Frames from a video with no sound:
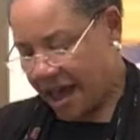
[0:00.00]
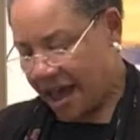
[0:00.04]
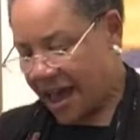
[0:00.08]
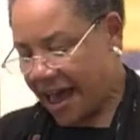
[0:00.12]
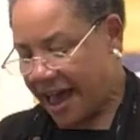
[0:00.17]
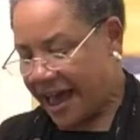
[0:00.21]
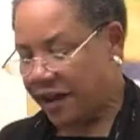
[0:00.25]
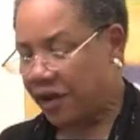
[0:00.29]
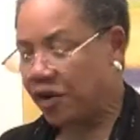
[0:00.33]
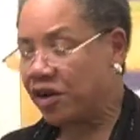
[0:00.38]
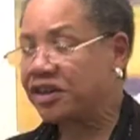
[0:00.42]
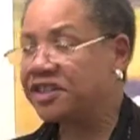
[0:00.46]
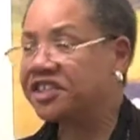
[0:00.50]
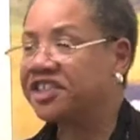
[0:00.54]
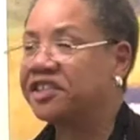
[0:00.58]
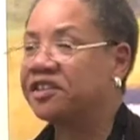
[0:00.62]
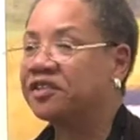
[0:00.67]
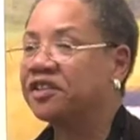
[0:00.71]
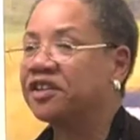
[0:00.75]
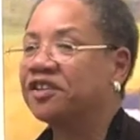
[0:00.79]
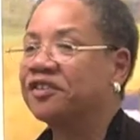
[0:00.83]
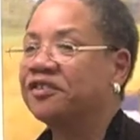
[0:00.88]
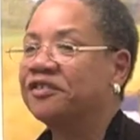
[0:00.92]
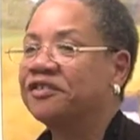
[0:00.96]
I
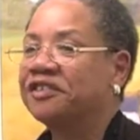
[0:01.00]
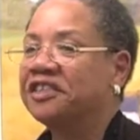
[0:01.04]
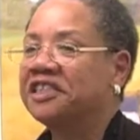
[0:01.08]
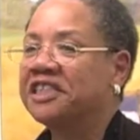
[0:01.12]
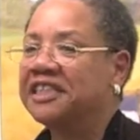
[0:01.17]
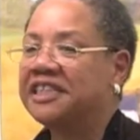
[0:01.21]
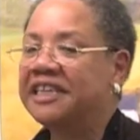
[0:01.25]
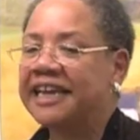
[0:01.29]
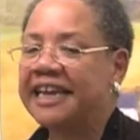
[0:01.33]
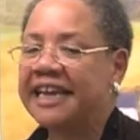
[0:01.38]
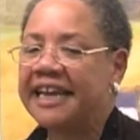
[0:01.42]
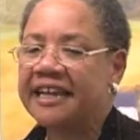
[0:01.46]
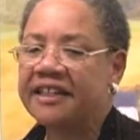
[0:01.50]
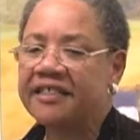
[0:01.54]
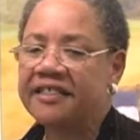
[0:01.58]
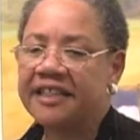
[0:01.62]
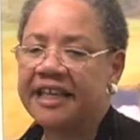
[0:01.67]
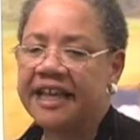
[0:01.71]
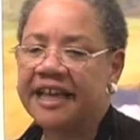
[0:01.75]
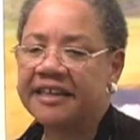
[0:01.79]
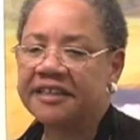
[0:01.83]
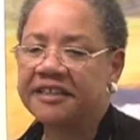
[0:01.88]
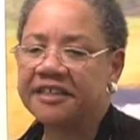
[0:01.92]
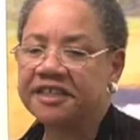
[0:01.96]
also learned today
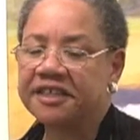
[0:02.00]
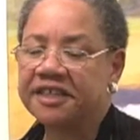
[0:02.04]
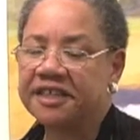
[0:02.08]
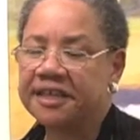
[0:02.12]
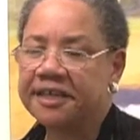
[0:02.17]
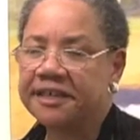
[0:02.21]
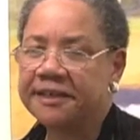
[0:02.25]
that